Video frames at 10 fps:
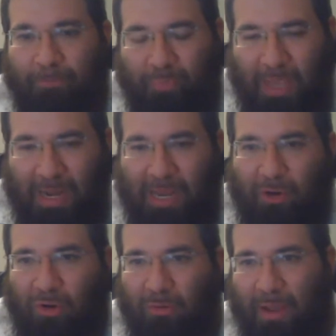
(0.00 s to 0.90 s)
And I
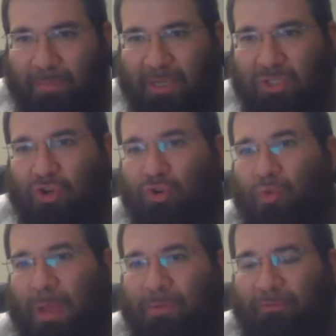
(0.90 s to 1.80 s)
caught Rabbi Stern
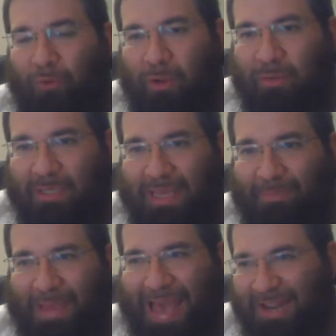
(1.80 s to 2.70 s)
right before he was
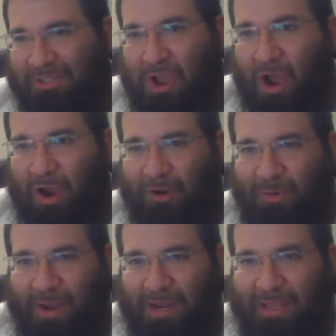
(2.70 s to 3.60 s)
at his car
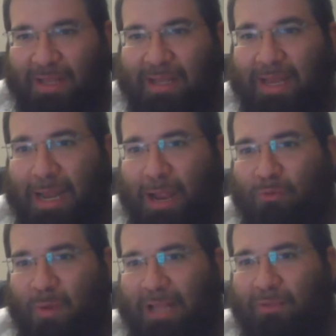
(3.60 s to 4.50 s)
already. And I
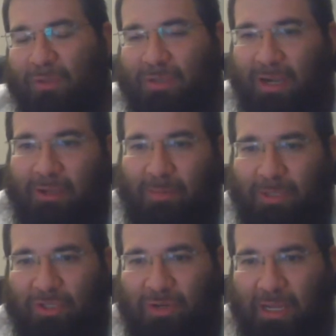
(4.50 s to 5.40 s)
ran to his car. I said, Rabbi
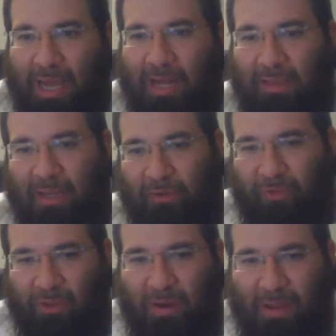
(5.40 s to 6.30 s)
Stern, I got a letter
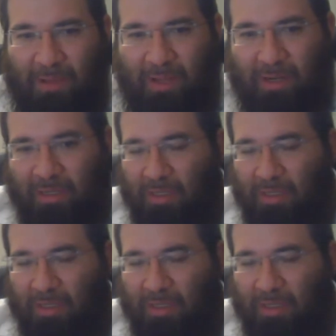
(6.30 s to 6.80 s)
for the Rebbe.